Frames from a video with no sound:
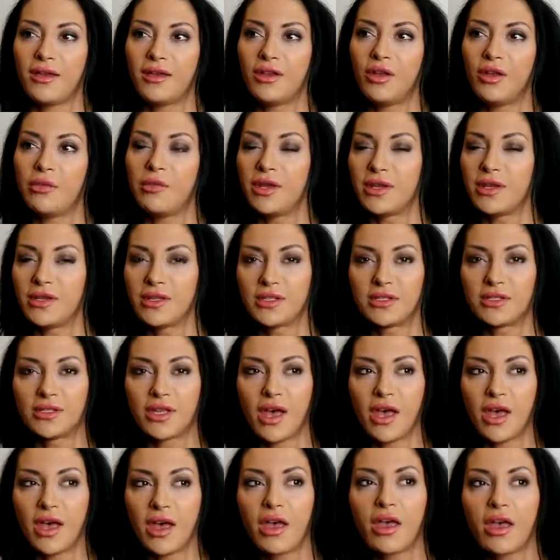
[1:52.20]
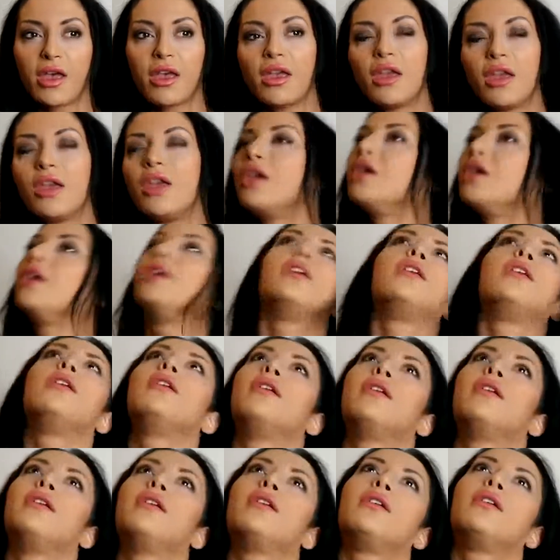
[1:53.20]
it'll be a
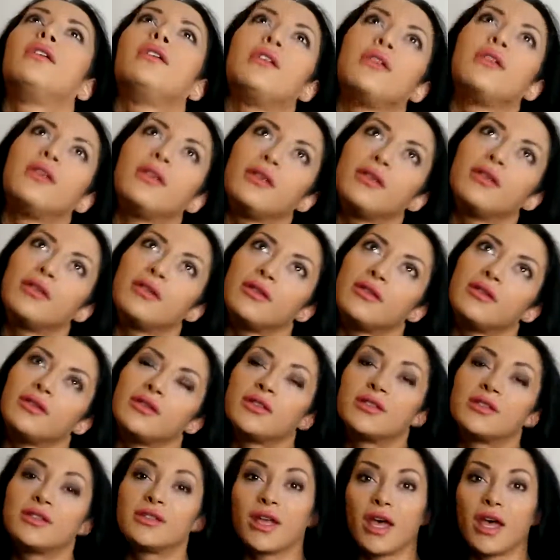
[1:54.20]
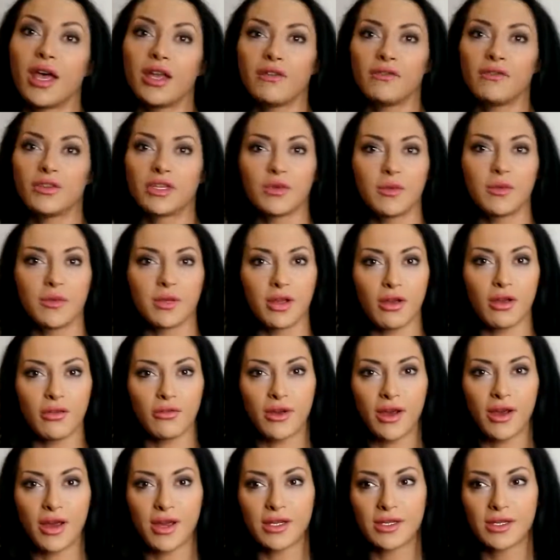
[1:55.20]
side of sweet potato
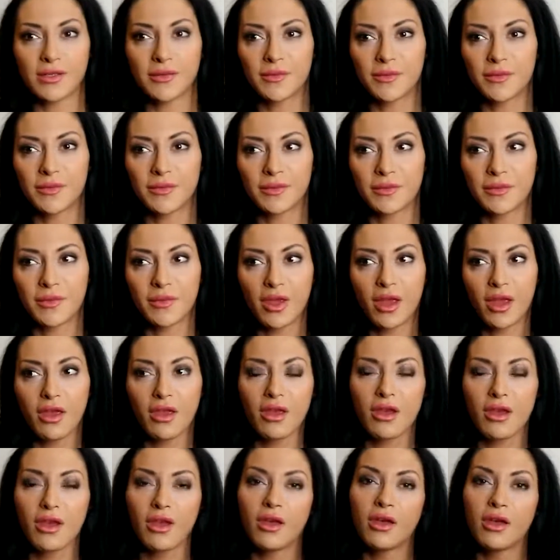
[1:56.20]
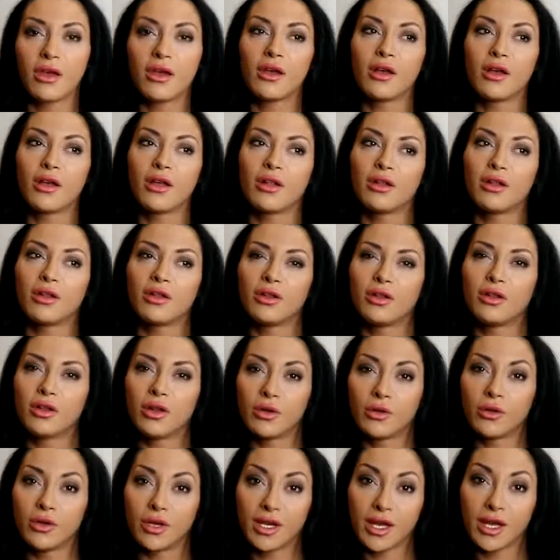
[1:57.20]
fries,
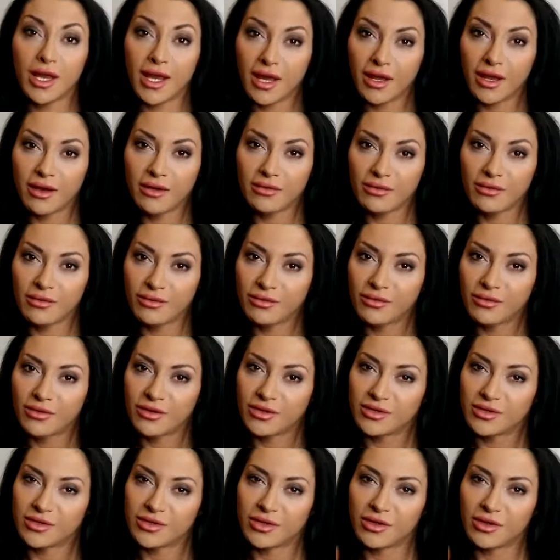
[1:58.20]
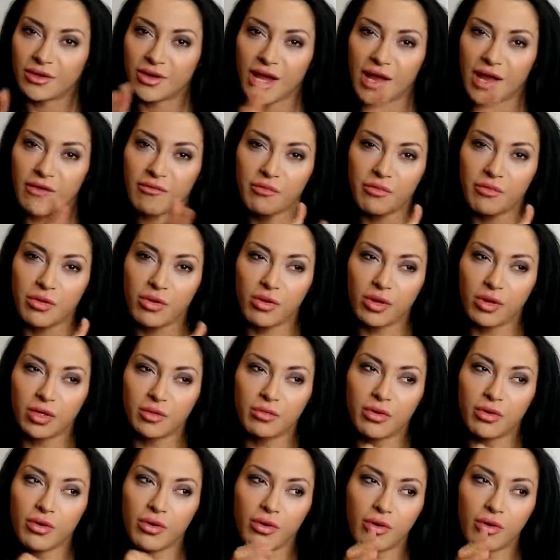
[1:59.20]
loaded again. It's gonna have
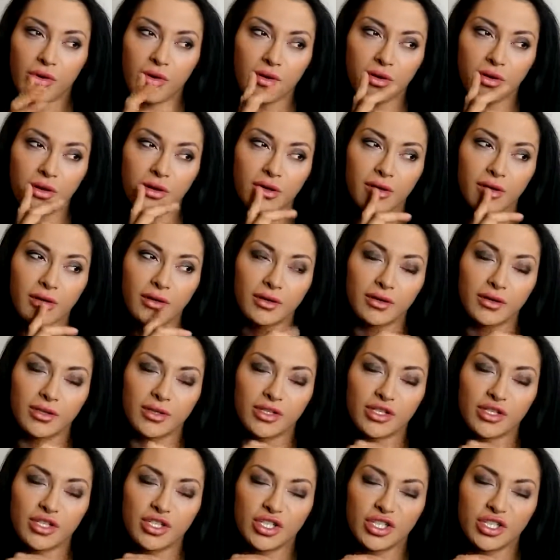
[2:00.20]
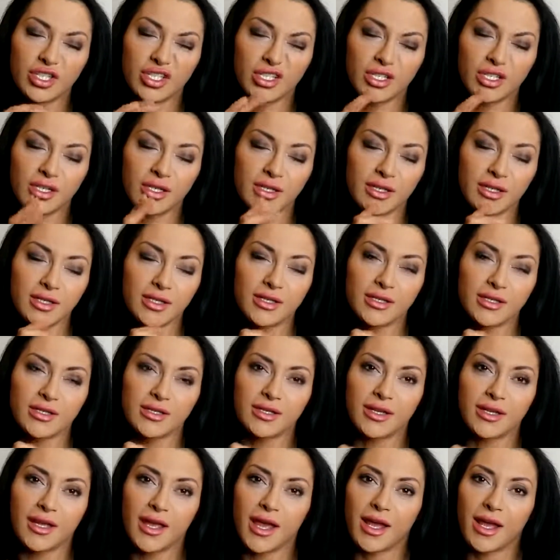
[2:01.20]
pulled pork,
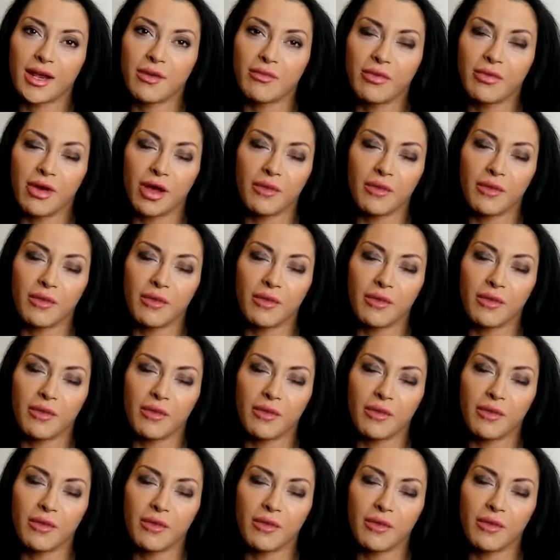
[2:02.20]
cheese, and